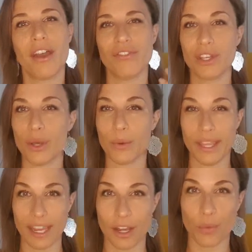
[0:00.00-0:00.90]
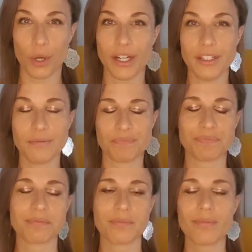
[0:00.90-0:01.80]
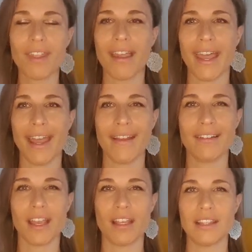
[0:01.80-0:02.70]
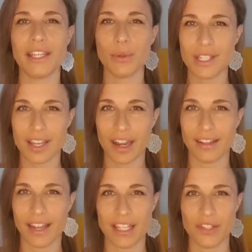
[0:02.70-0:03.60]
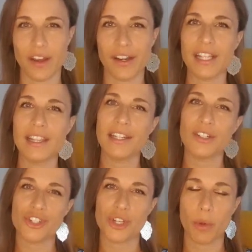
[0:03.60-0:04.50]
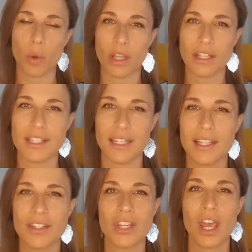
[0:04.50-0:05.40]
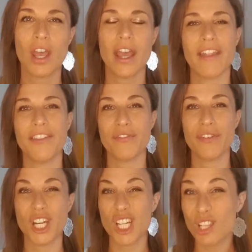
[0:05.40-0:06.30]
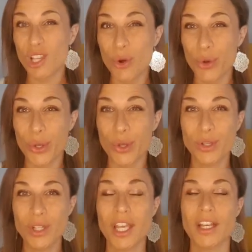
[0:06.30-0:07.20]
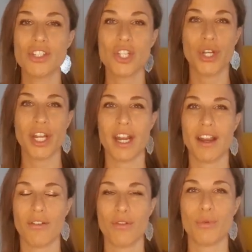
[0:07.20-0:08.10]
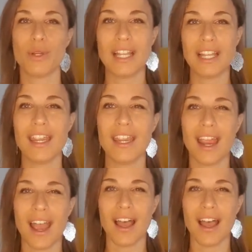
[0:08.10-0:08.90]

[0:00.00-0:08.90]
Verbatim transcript: have to go inward and a Leo ascendant has very leadership qualities and they're very loyal so they're really